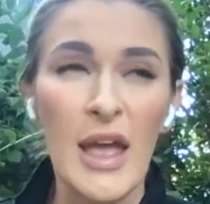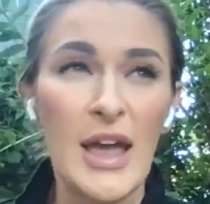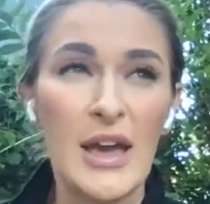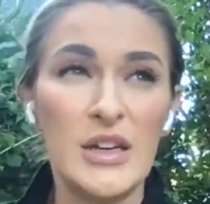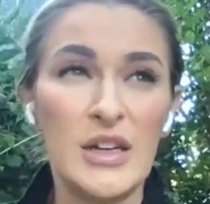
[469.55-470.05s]

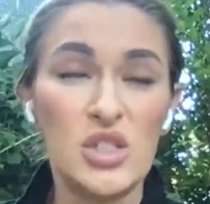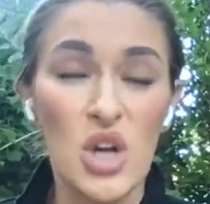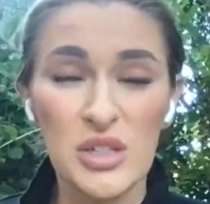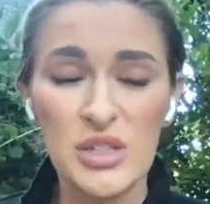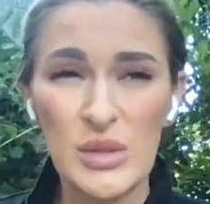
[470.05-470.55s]
and it's
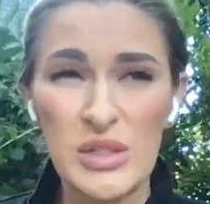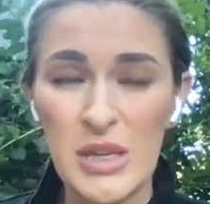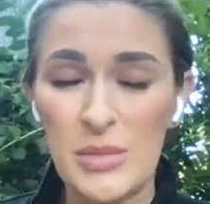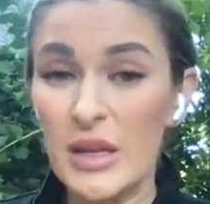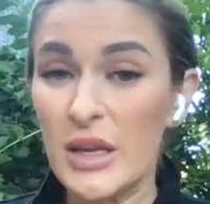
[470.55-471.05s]
also
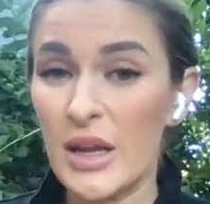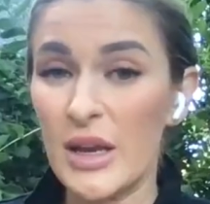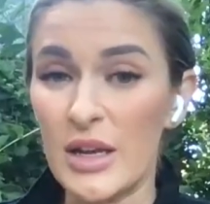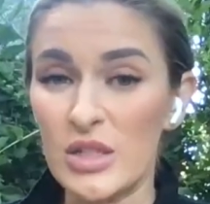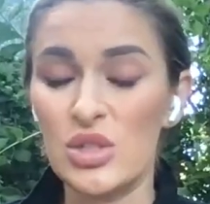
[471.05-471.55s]
deeply
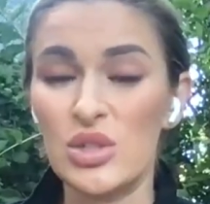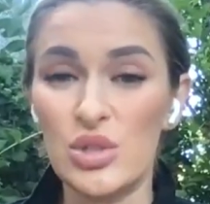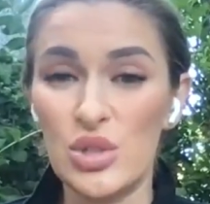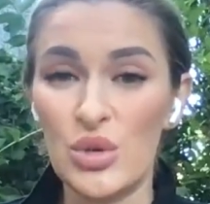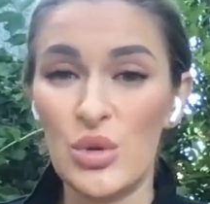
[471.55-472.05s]
connected
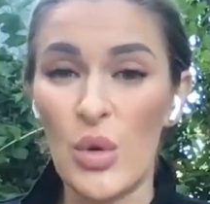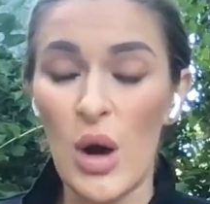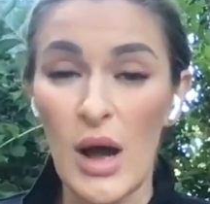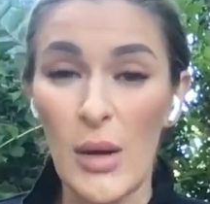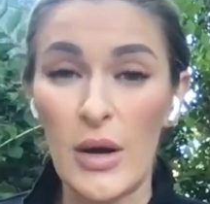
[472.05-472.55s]
to
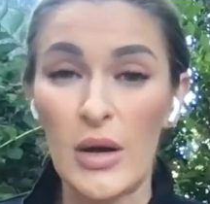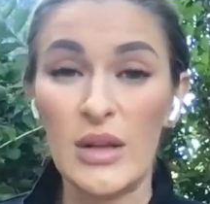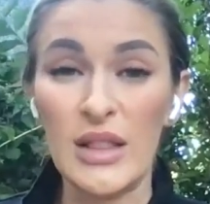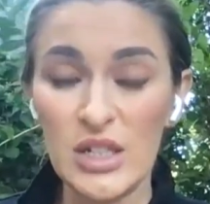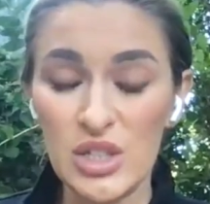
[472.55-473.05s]
our
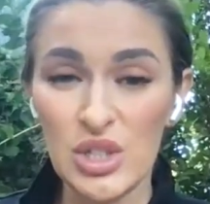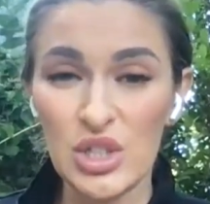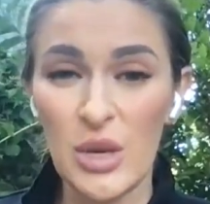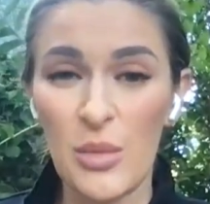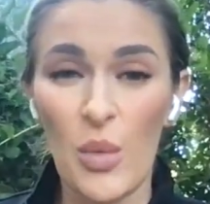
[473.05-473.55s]

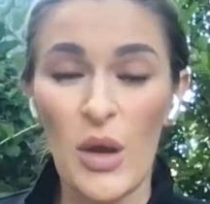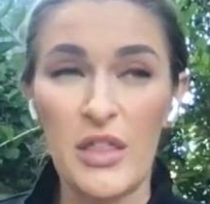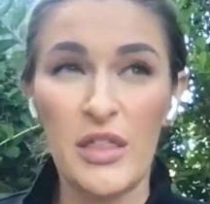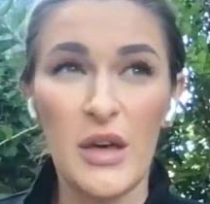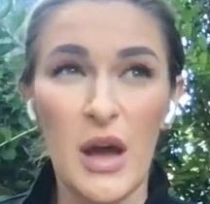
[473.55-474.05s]
relationship
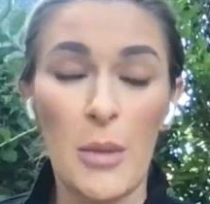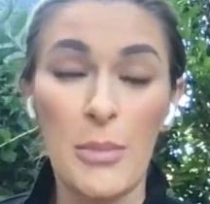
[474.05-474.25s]
with our